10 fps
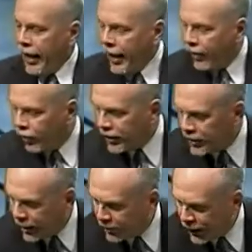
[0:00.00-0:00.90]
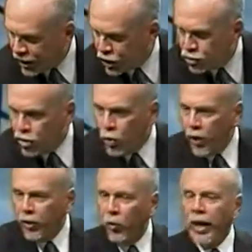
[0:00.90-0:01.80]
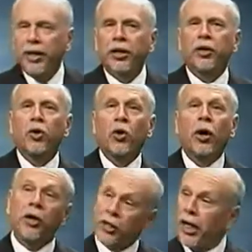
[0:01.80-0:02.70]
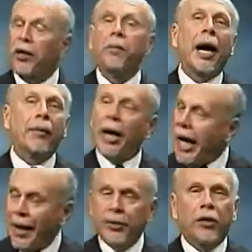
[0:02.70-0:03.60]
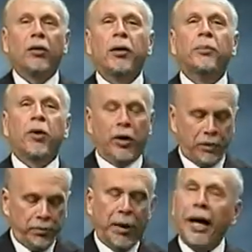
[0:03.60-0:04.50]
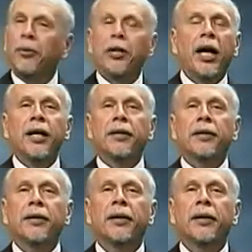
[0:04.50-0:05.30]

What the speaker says: There are some things you do on the way to the door. You study the Bible, absolutely important. Bible, yes.